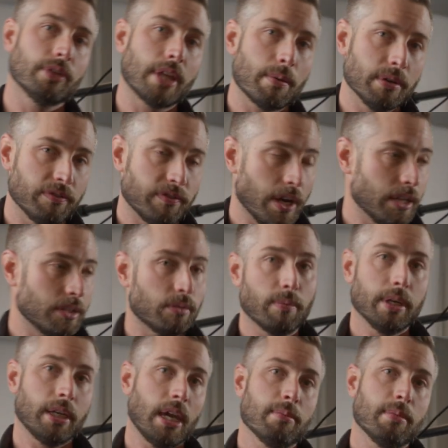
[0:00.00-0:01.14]
that we faced when
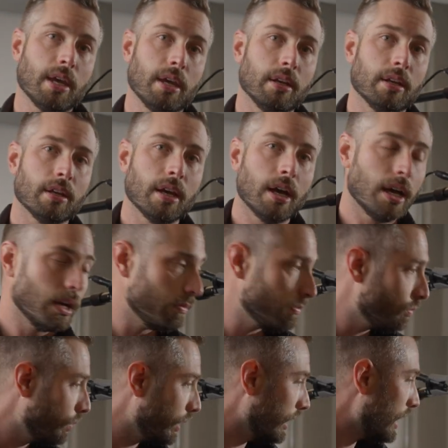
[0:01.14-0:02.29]
we came in.
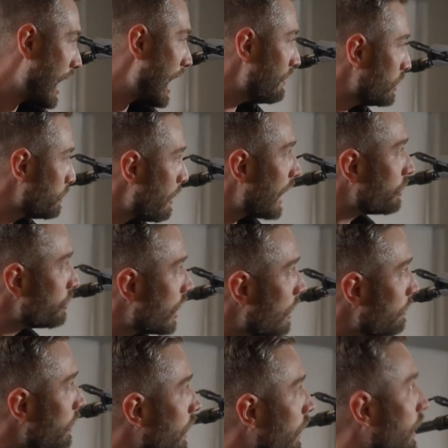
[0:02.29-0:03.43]
We had this
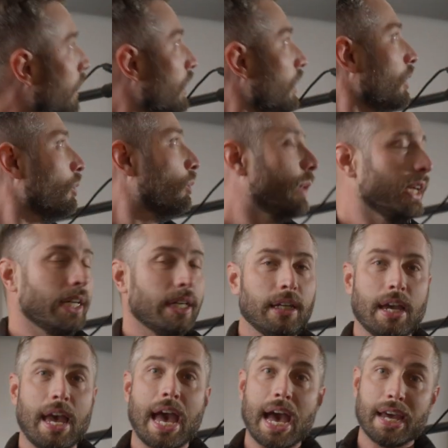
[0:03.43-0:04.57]
backdrop, we
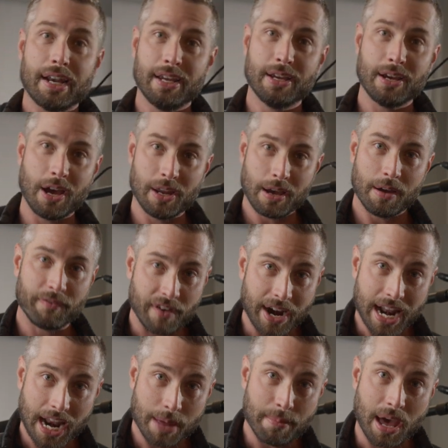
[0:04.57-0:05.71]
had a
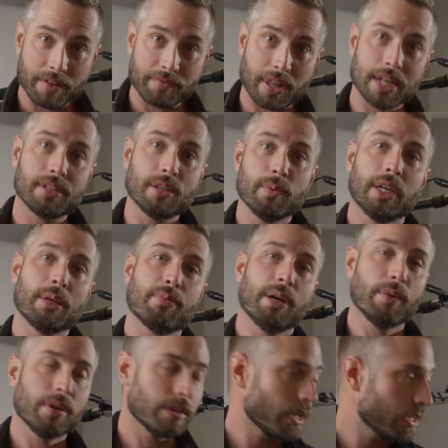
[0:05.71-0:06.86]
finite amount of lights that we could
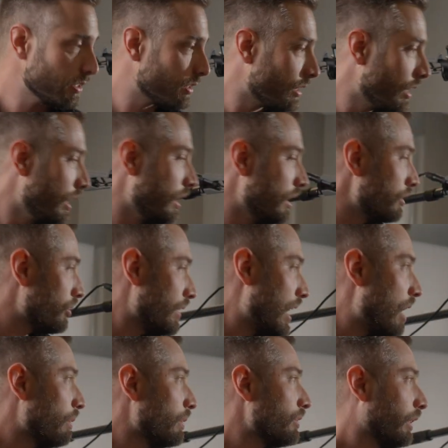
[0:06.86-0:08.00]
bring with us. So
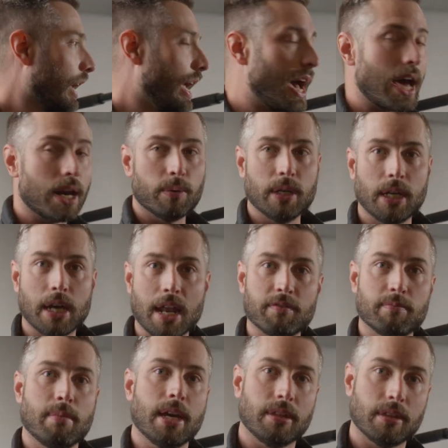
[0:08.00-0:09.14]
now it was, okay, how do we kind of
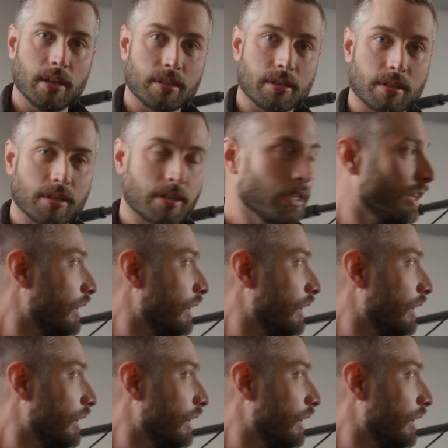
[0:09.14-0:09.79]
make this